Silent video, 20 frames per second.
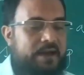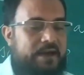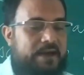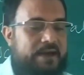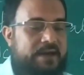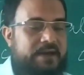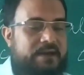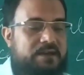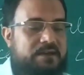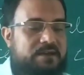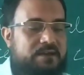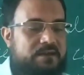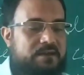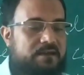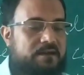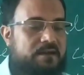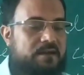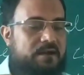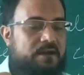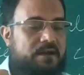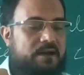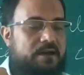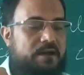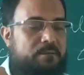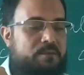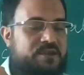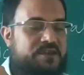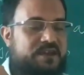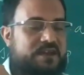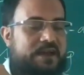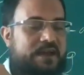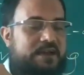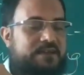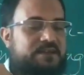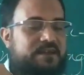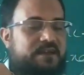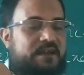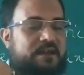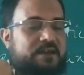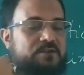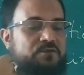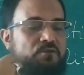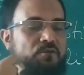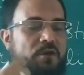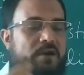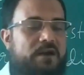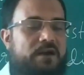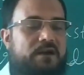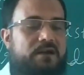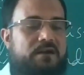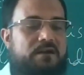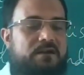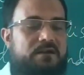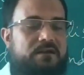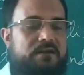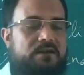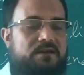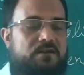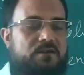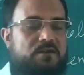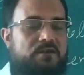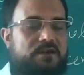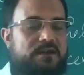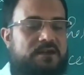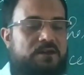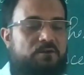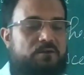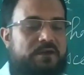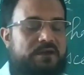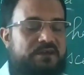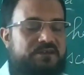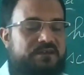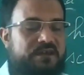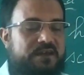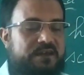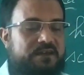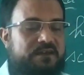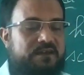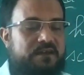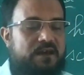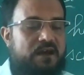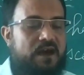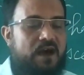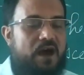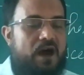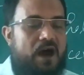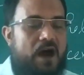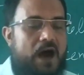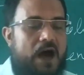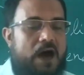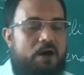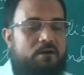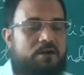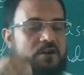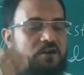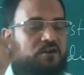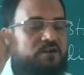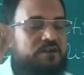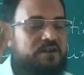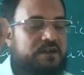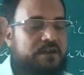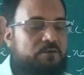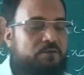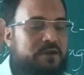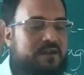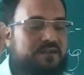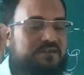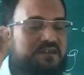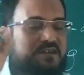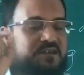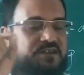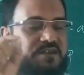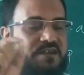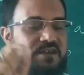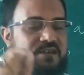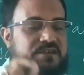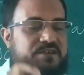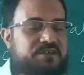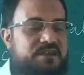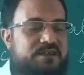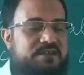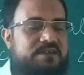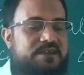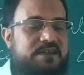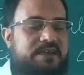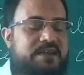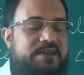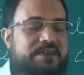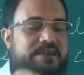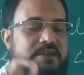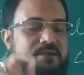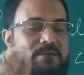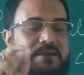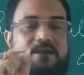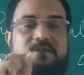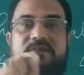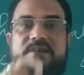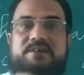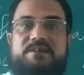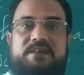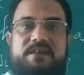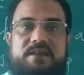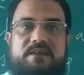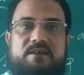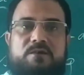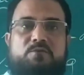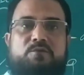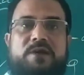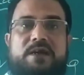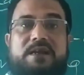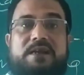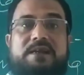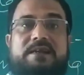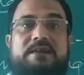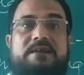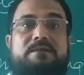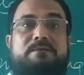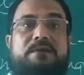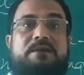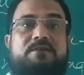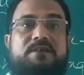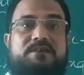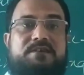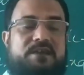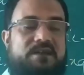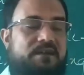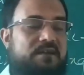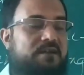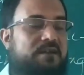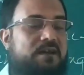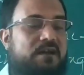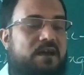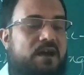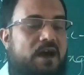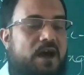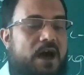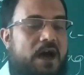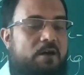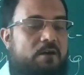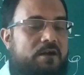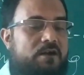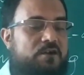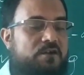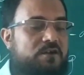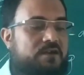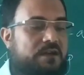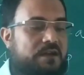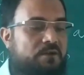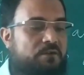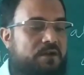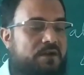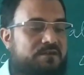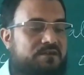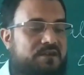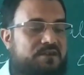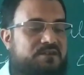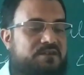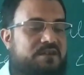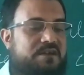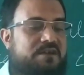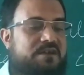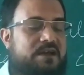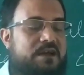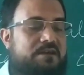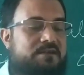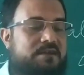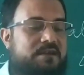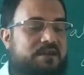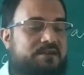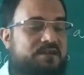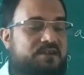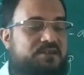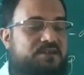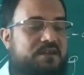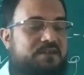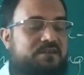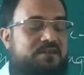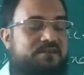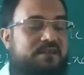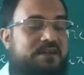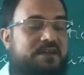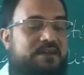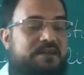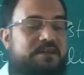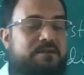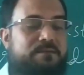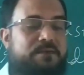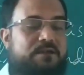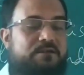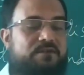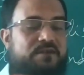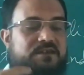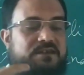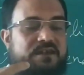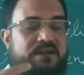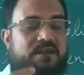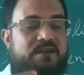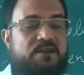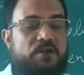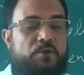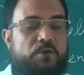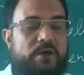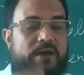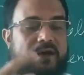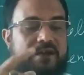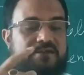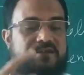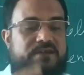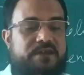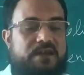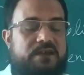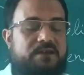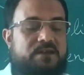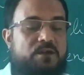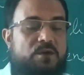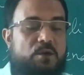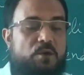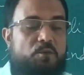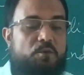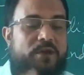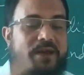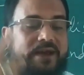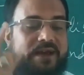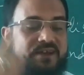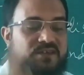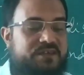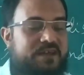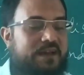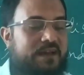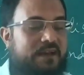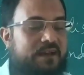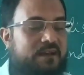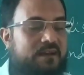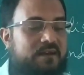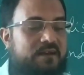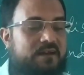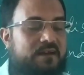Again, Mr. Edgar S. Woolard continued, he said, our continued existence as a leading manufacturer, we are a leading manufacturer, our continued existence as a leading manufacturer requires that we excel